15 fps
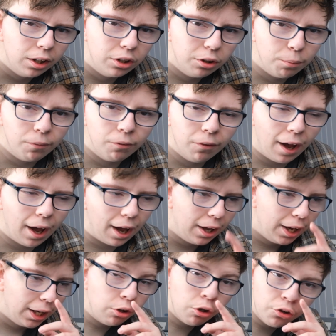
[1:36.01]
To be fair,
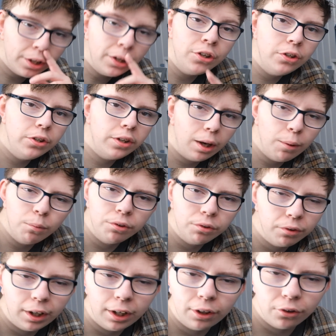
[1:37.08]
his audition tape was
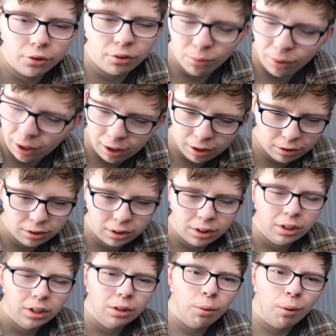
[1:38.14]
really good as well.
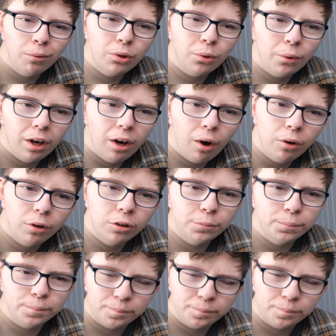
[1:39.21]
Probably do a whole